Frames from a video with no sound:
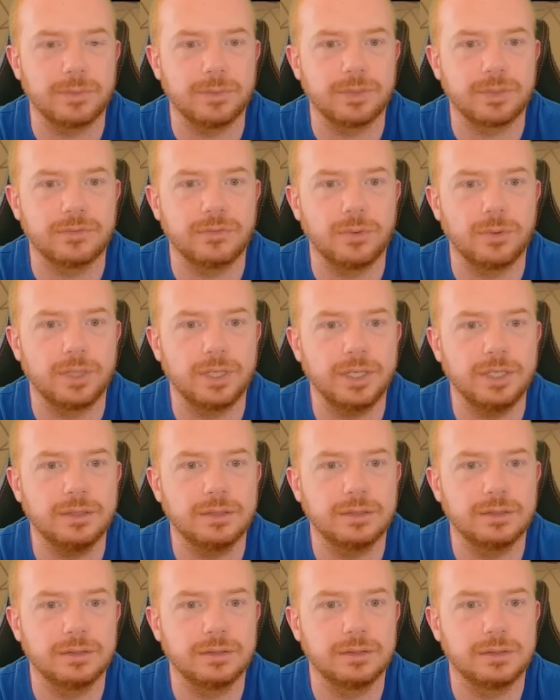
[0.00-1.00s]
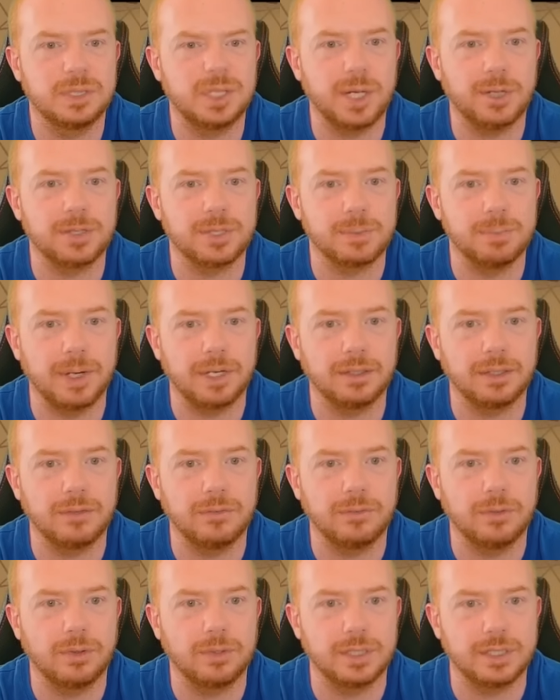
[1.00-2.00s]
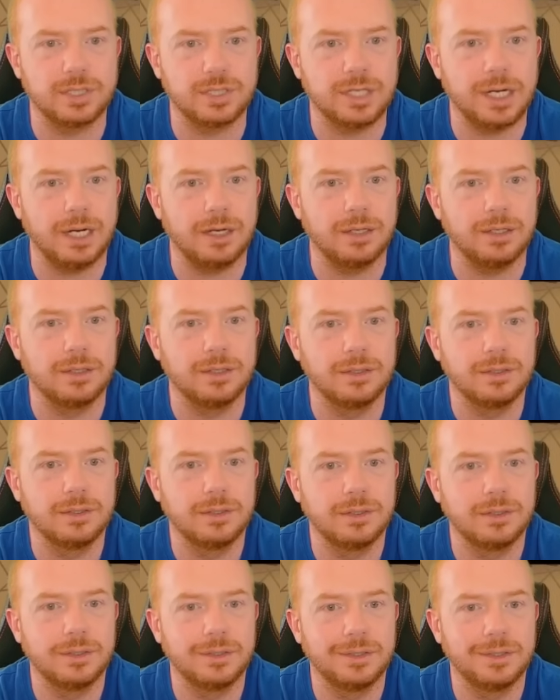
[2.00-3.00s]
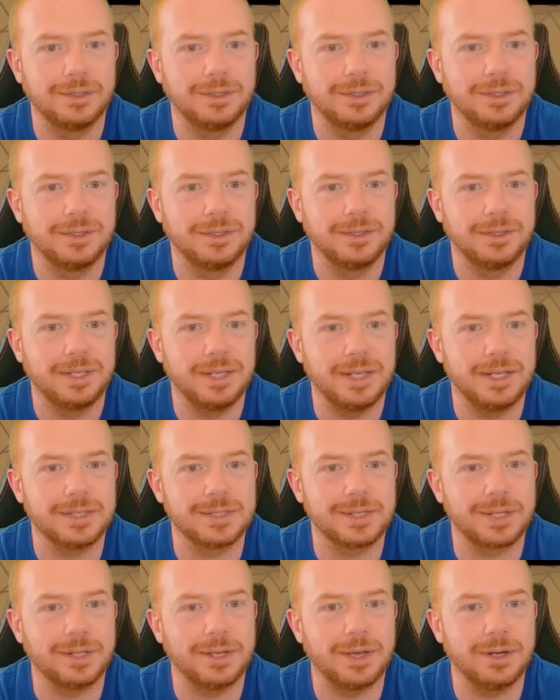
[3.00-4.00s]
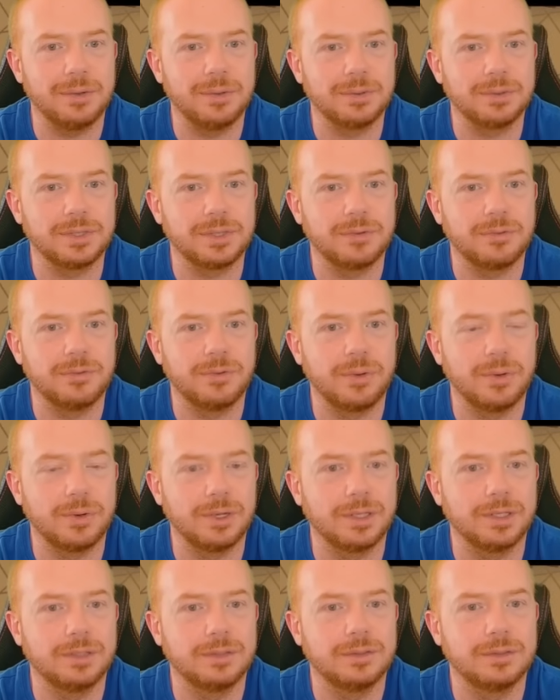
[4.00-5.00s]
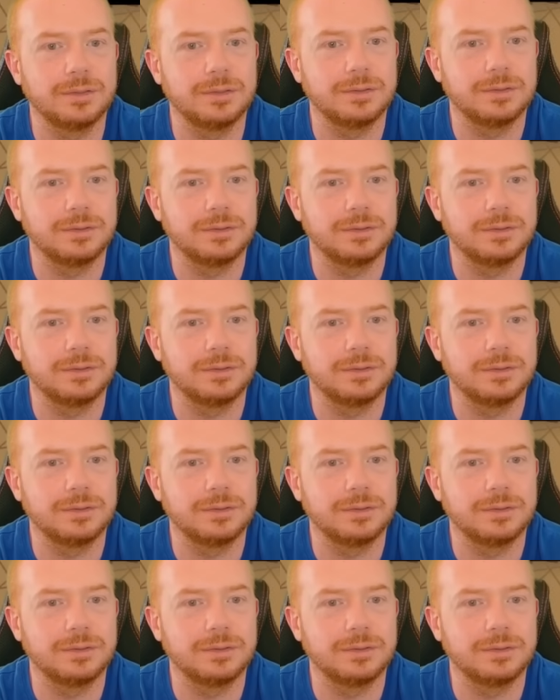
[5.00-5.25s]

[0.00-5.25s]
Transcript: is almost 40. Chair is barely 4. This chair is a lot older than 4.